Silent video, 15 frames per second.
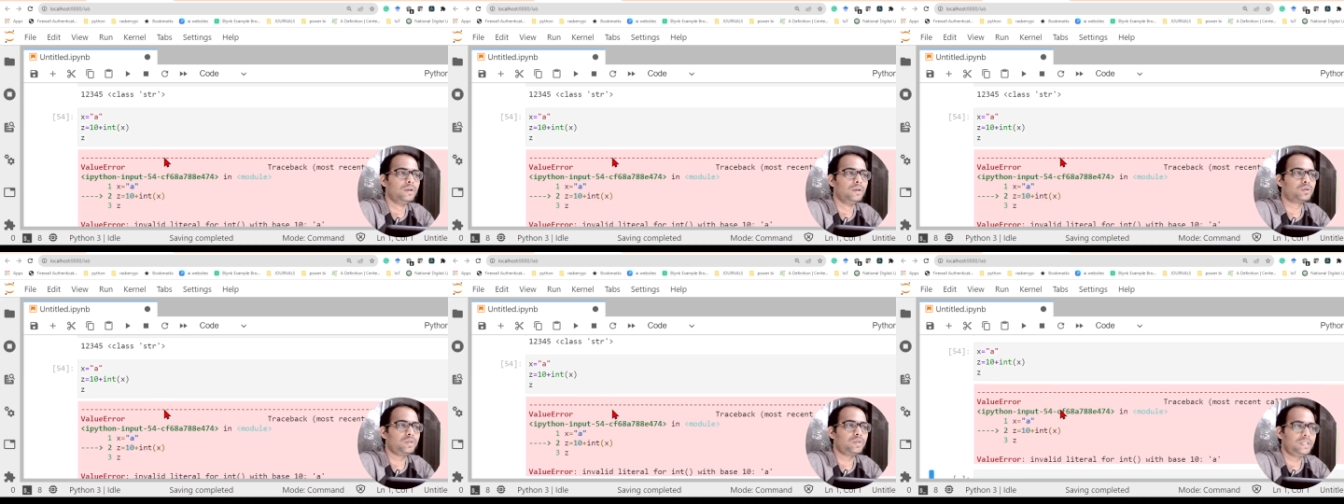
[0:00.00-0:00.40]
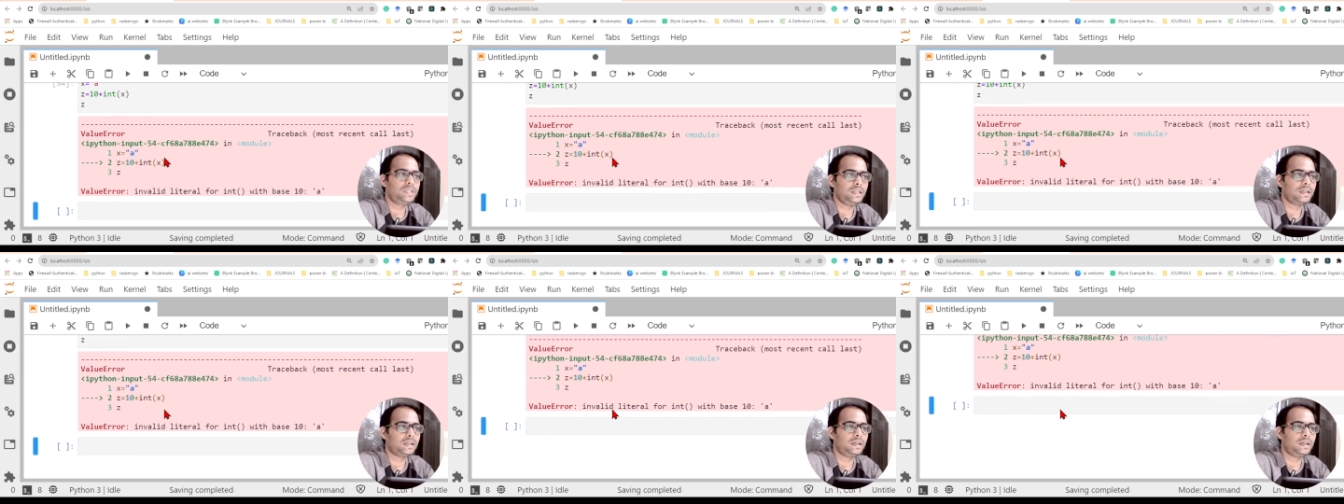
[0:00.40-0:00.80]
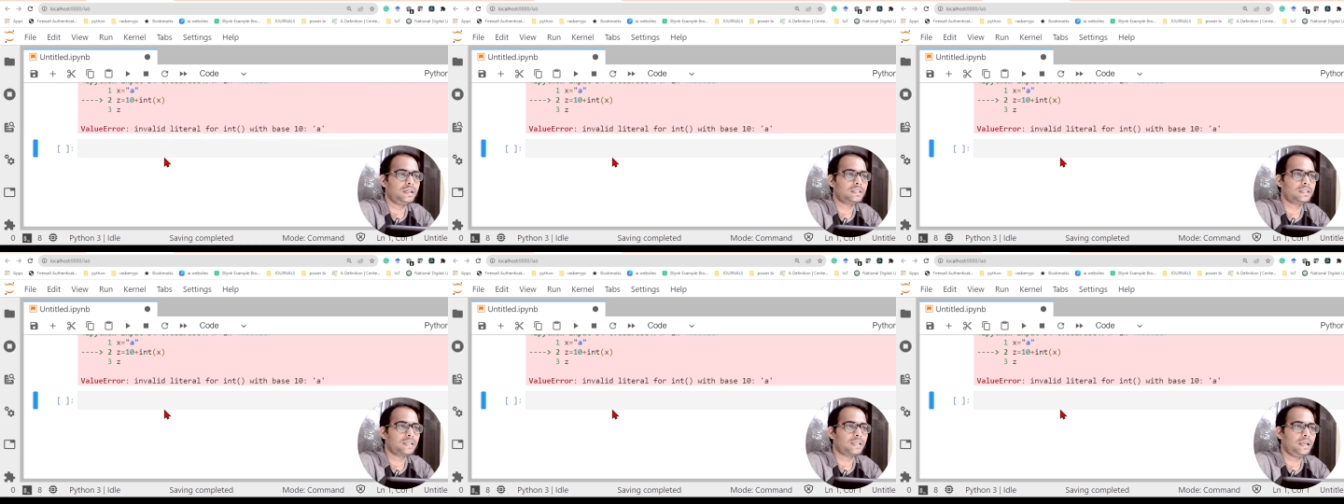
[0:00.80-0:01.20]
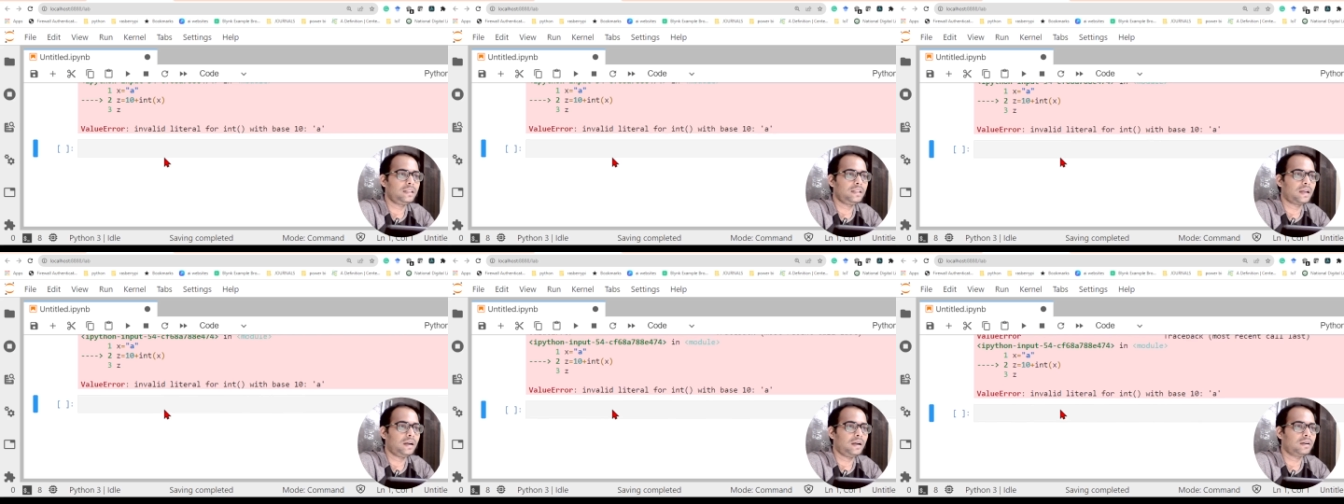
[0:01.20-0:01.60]
So here it is
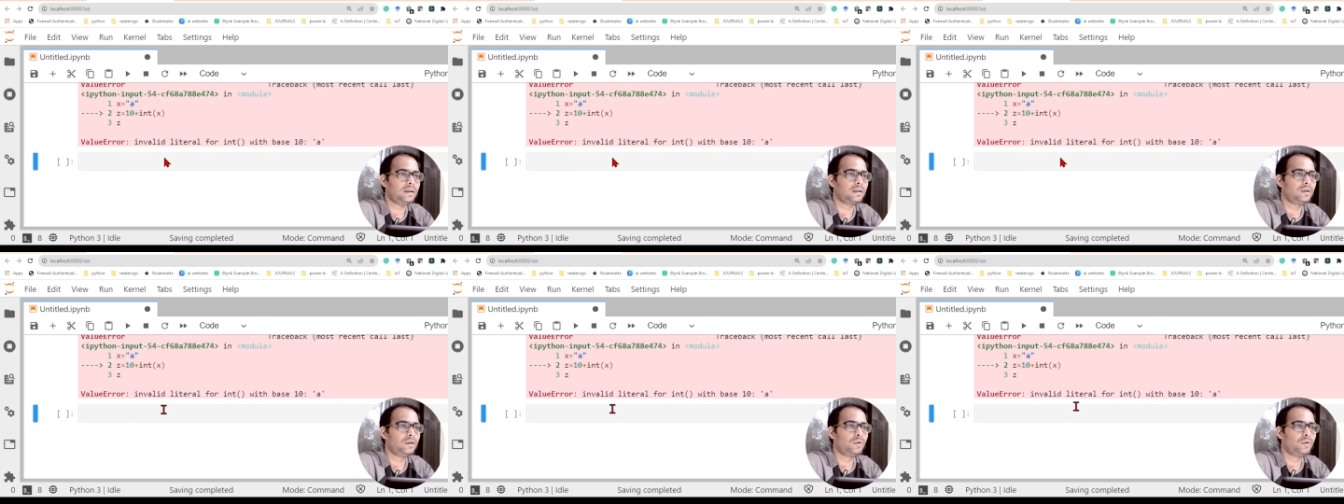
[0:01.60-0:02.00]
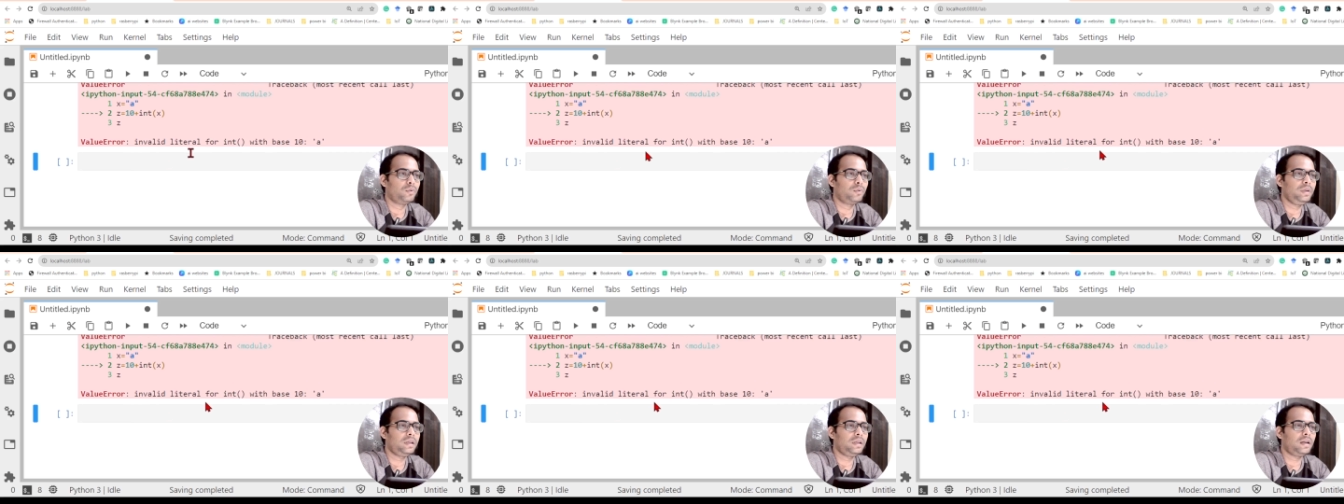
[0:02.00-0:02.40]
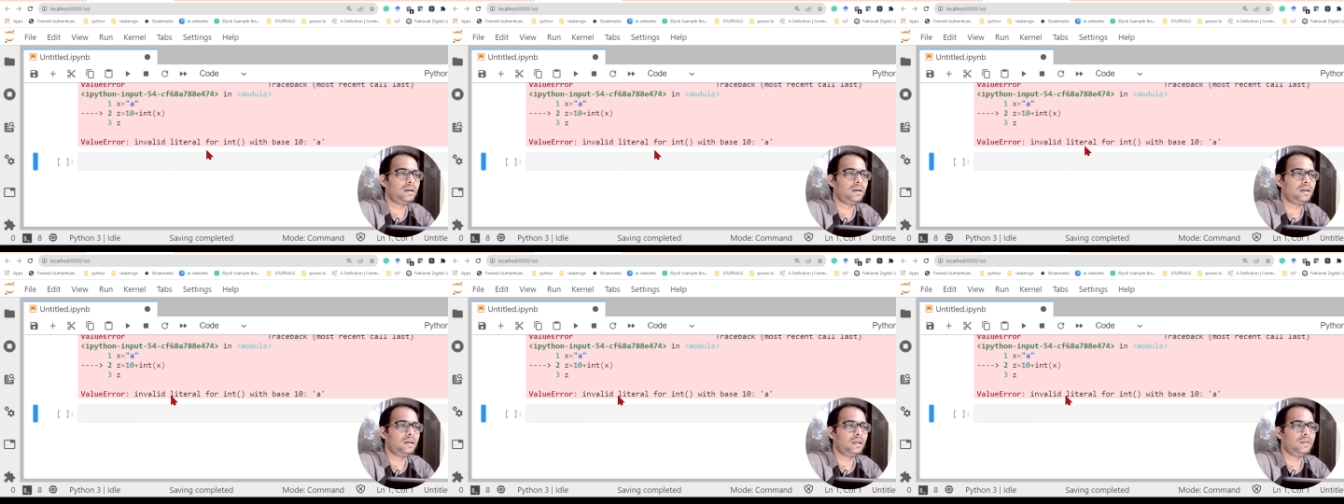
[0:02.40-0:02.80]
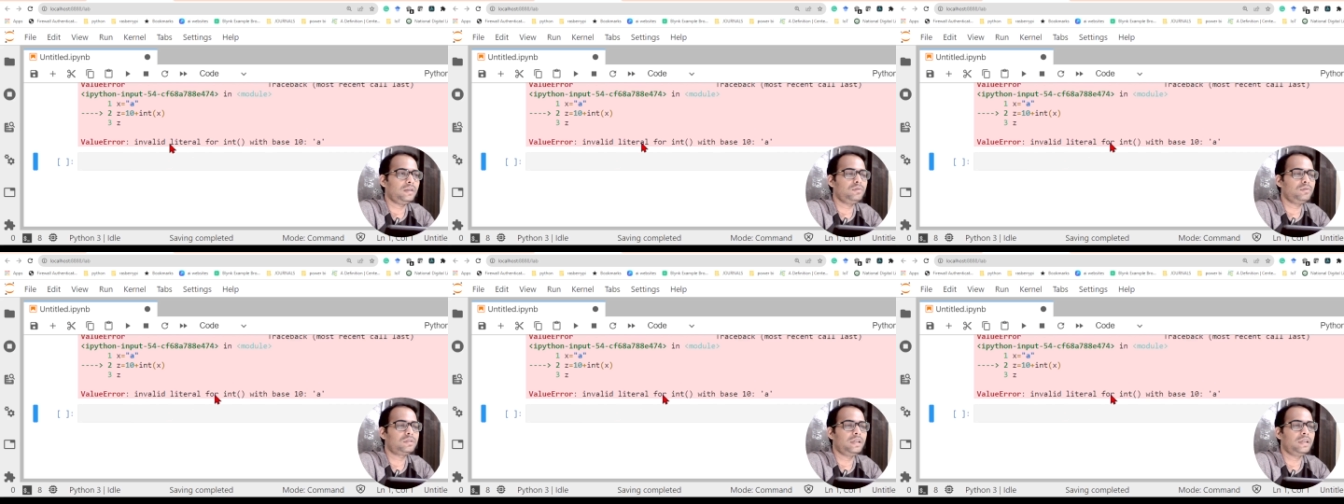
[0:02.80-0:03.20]
saying that we cannot
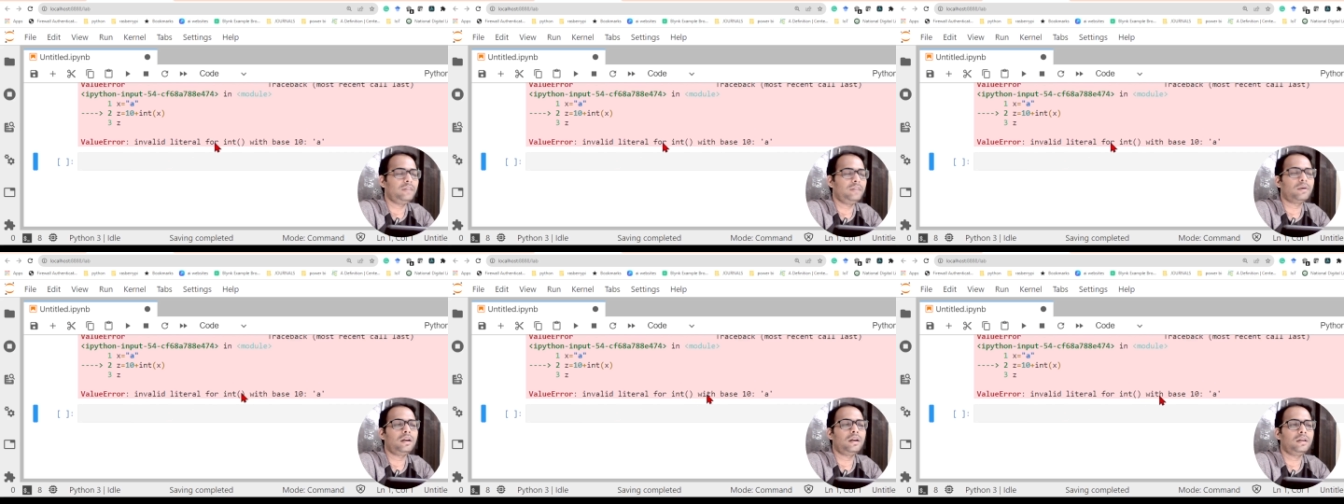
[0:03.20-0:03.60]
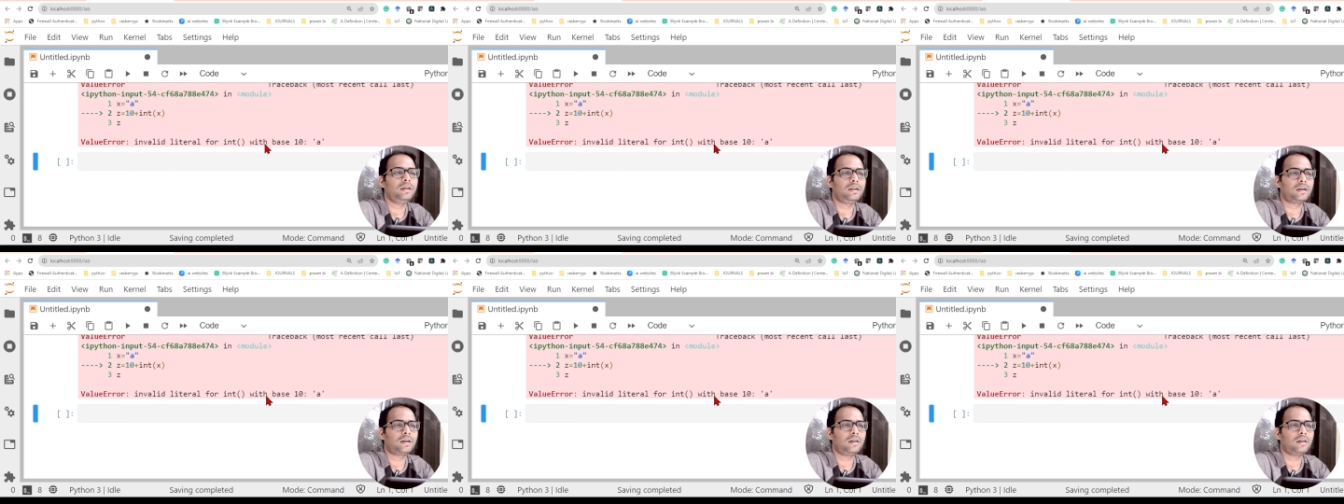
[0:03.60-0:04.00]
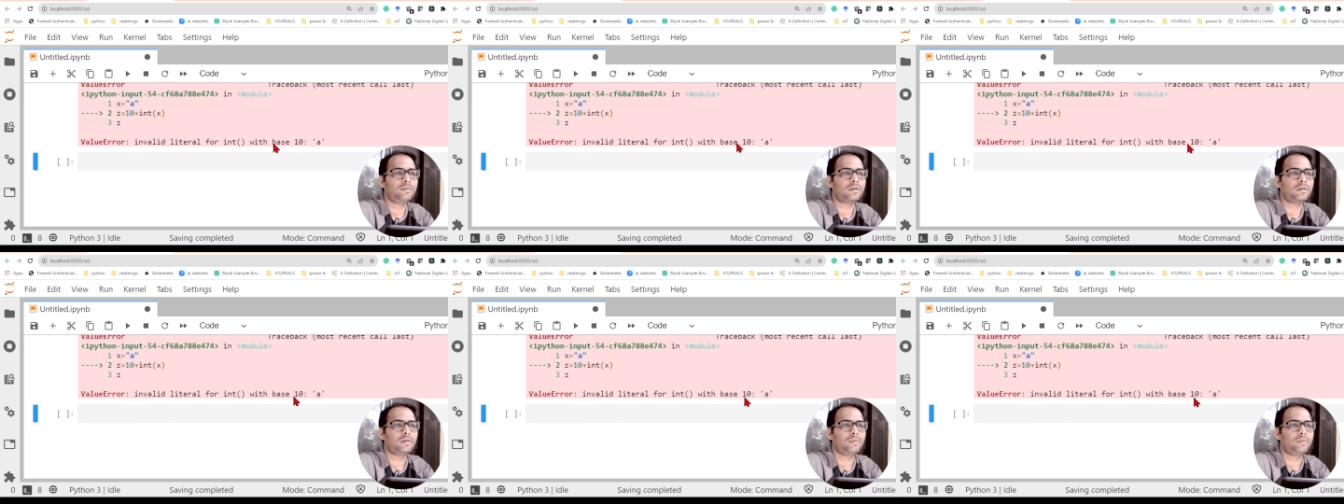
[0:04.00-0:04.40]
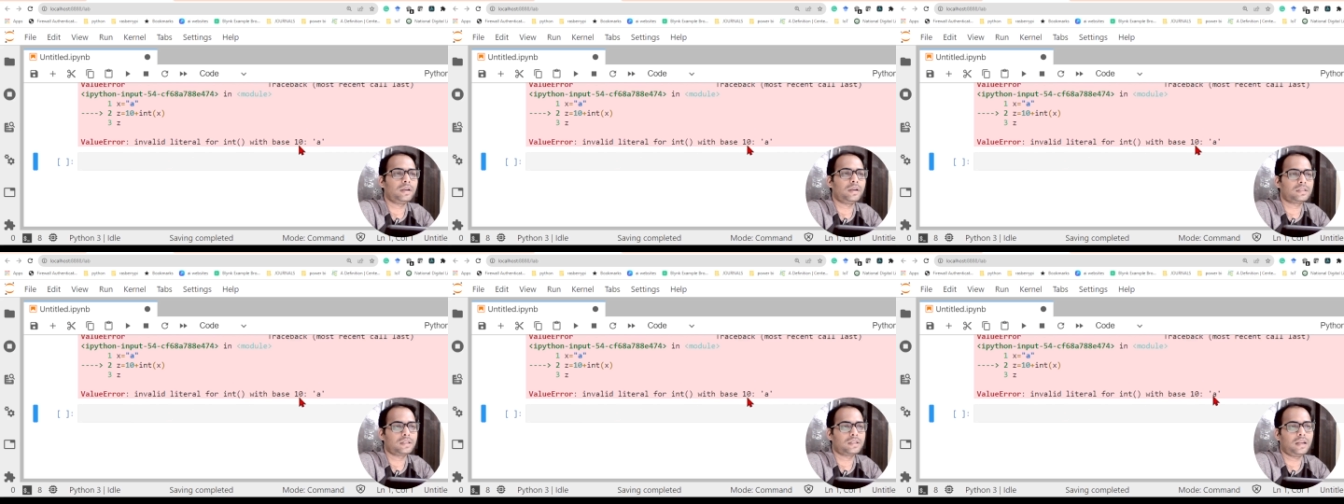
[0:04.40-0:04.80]
use the invalid literal for the
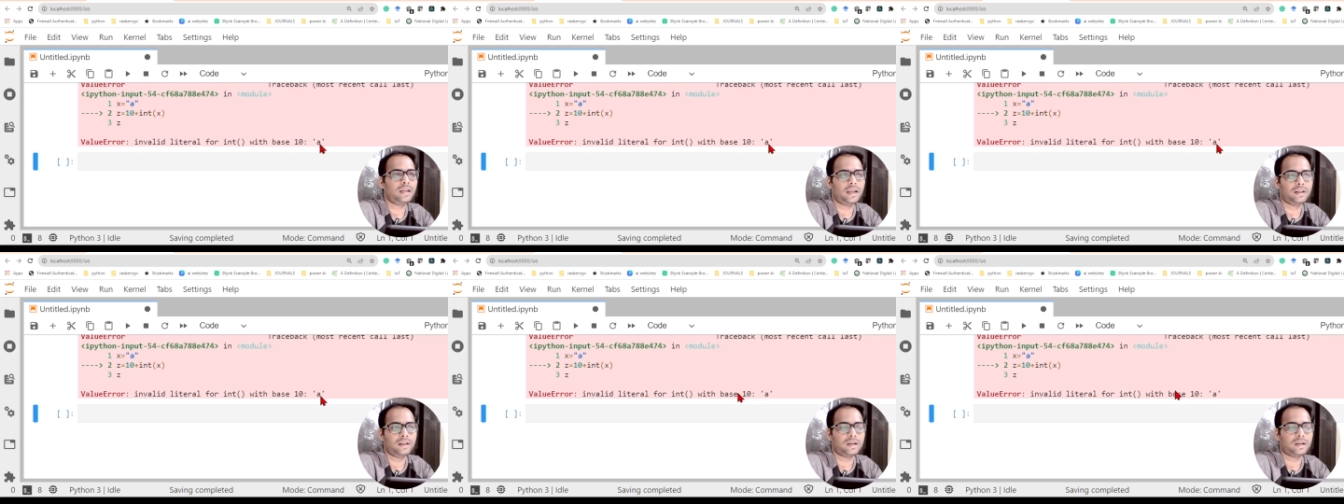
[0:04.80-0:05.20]
base 10 a.